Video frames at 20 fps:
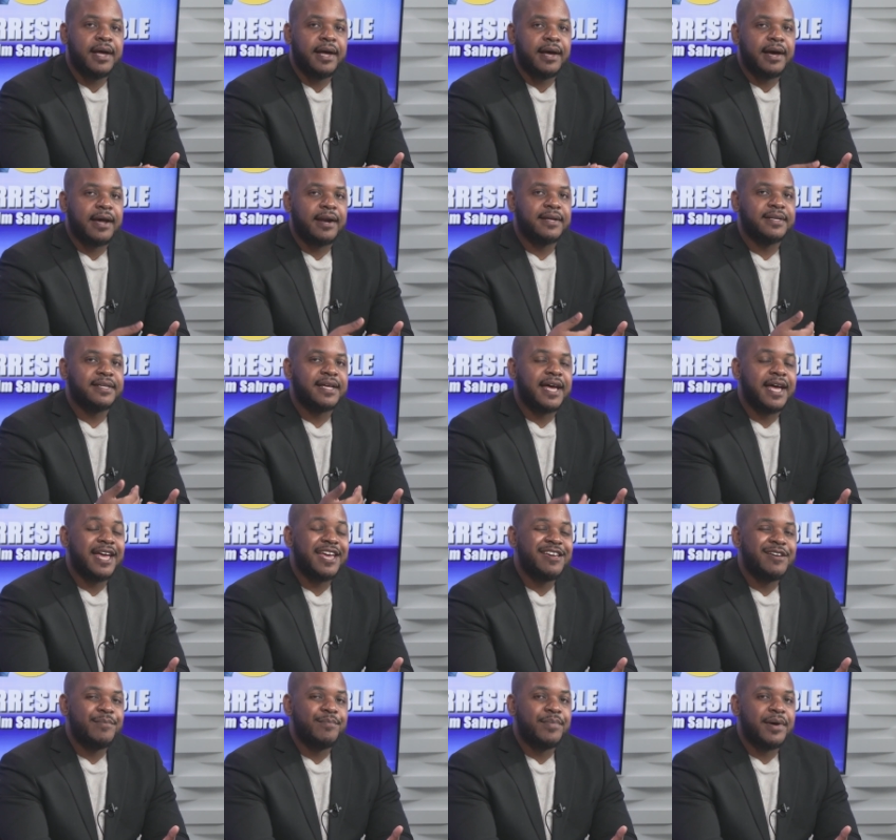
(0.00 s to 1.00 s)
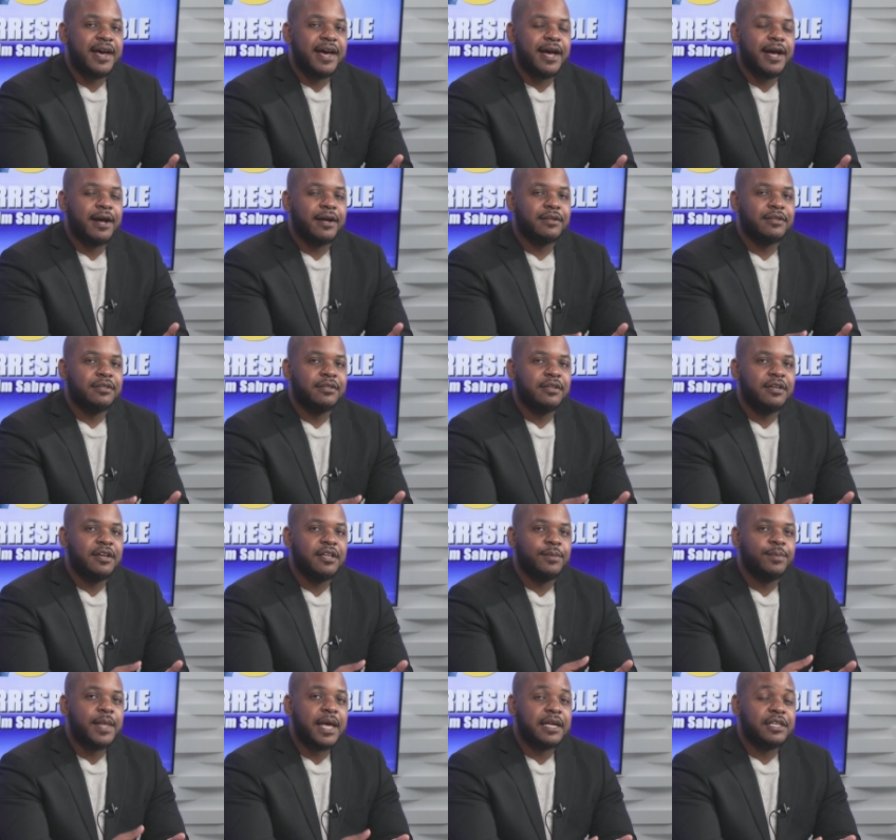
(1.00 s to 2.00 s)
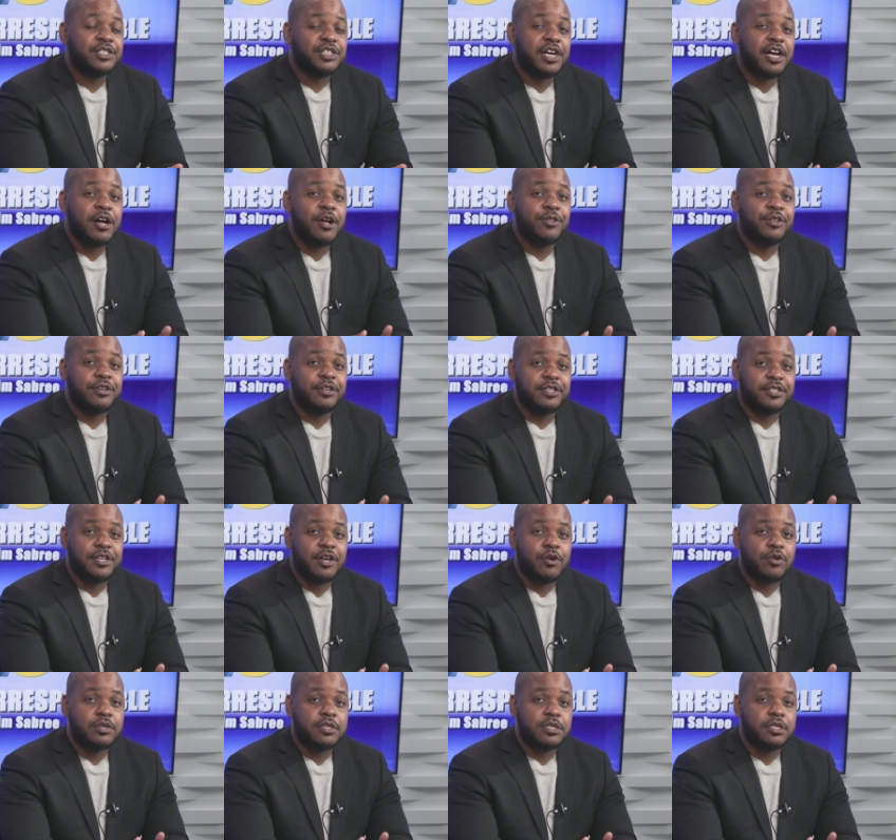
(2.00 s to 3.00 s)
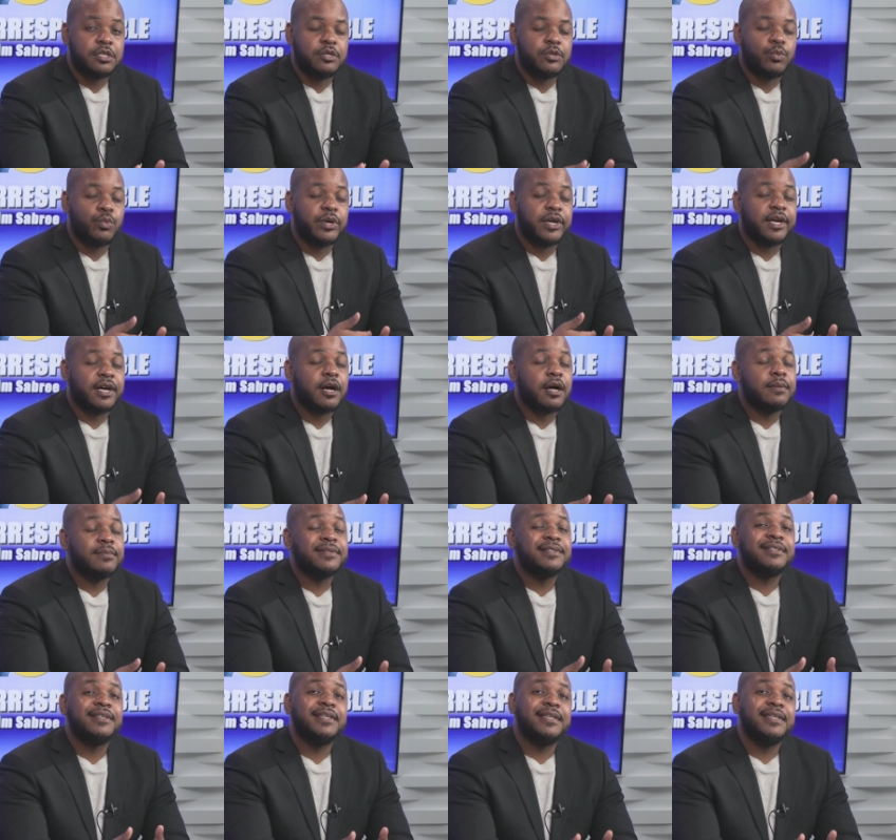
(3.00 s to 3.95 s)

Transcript: How does that impact that child in adulthood when it comes to